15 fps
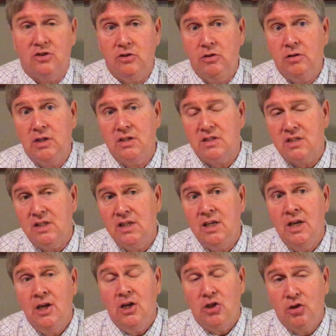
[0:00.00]
So you can
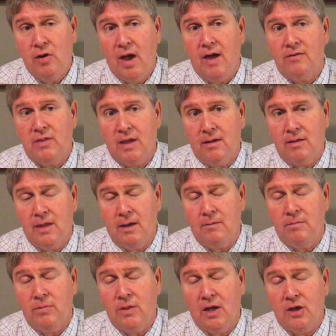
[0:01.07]
see you have
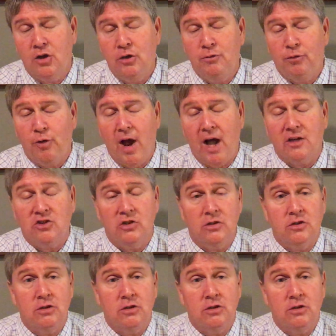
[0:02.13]
that good fraction,